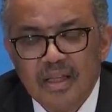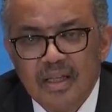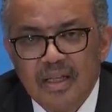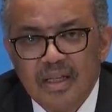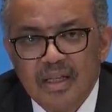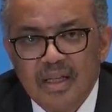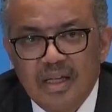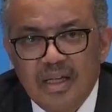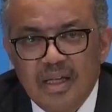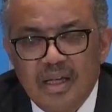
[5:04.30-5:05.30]
reality
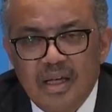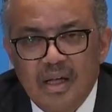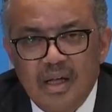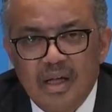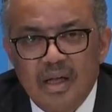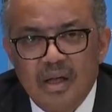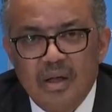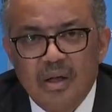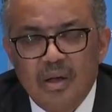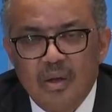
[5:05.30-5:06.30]
is this
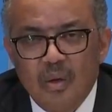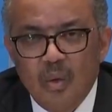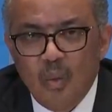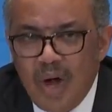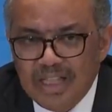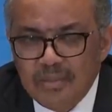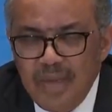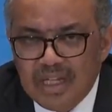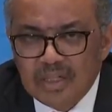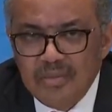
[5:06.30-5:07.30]
is not even
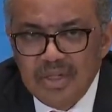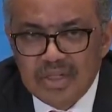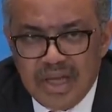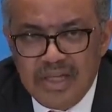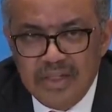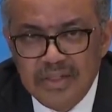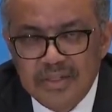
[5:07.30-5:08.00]
close to being over.